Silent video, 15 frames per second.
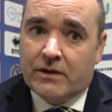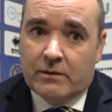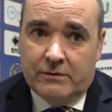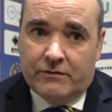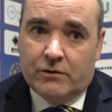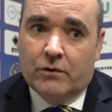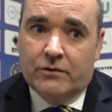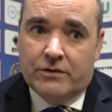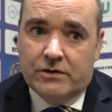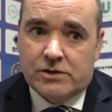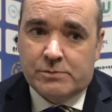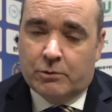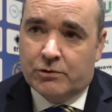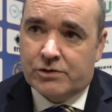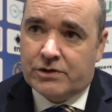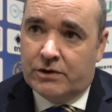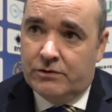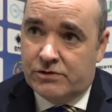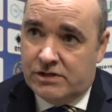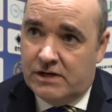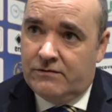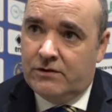We've got the Sports
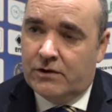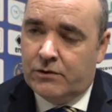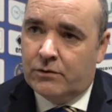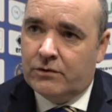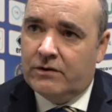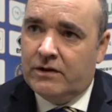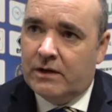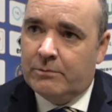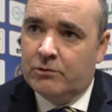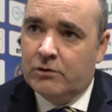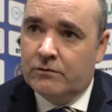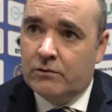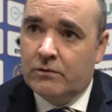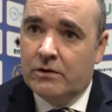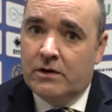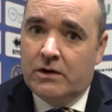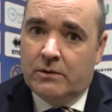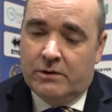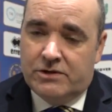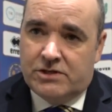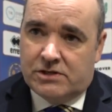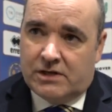Ground Safety Authority approval,
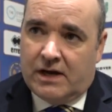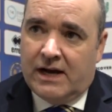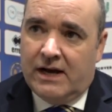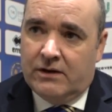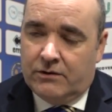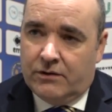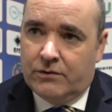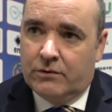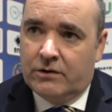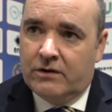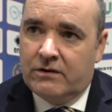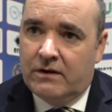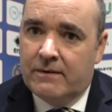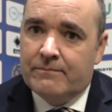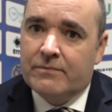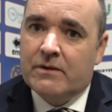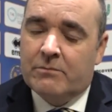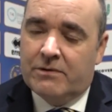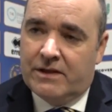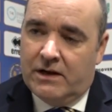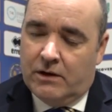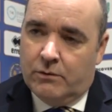which is a higher authority,
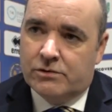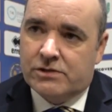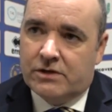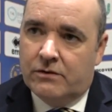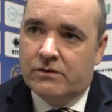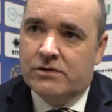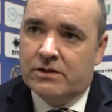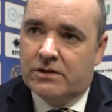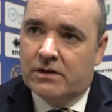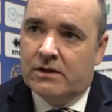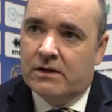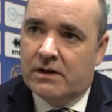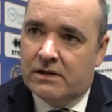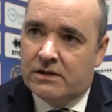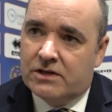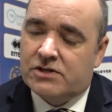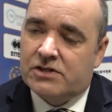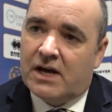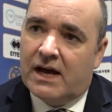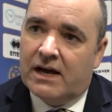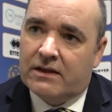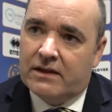but then it goes down to the
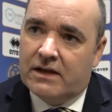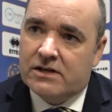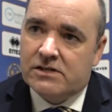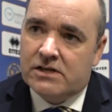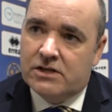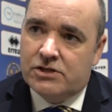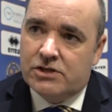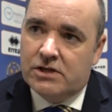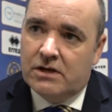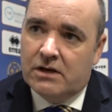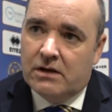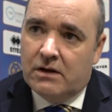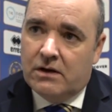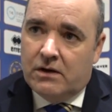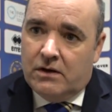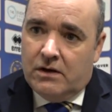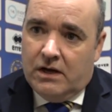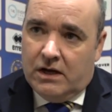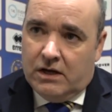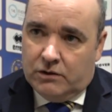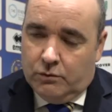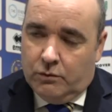SAG, the SAG,
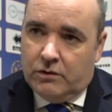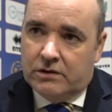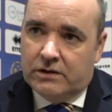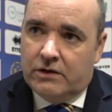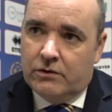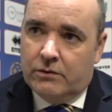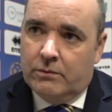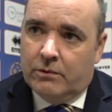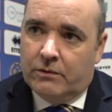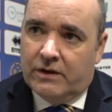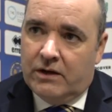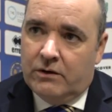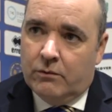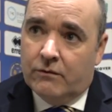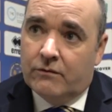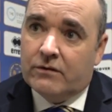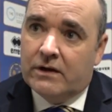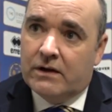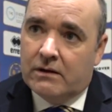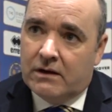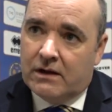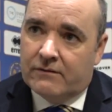locally, who will then
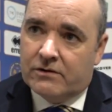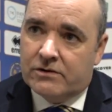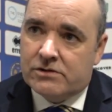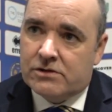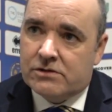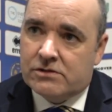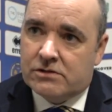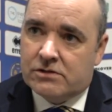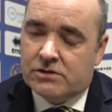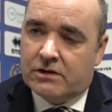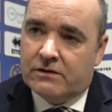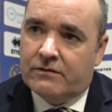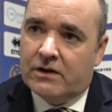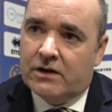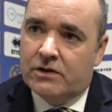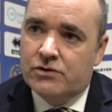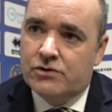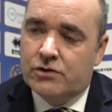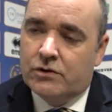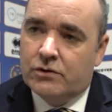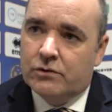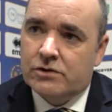hopefully give us this certificate in
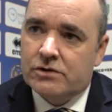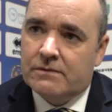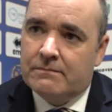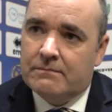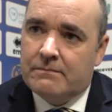due course.